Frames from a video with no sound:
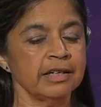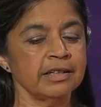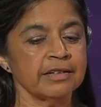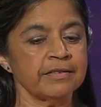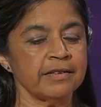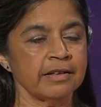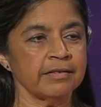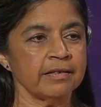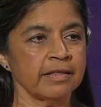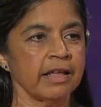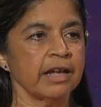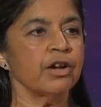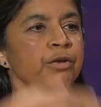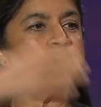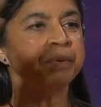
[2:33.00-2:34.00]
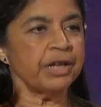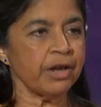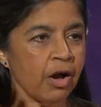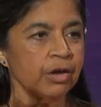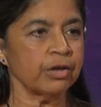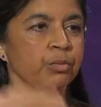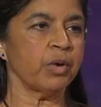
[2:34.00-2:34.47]
in the sense that they go
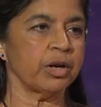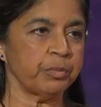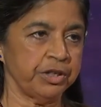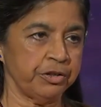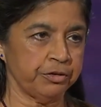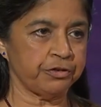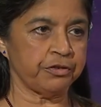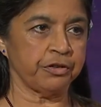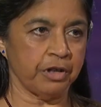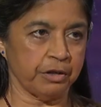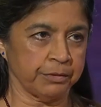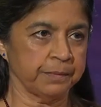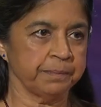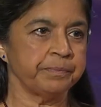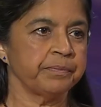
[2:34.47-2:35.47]
beyond what we used to know.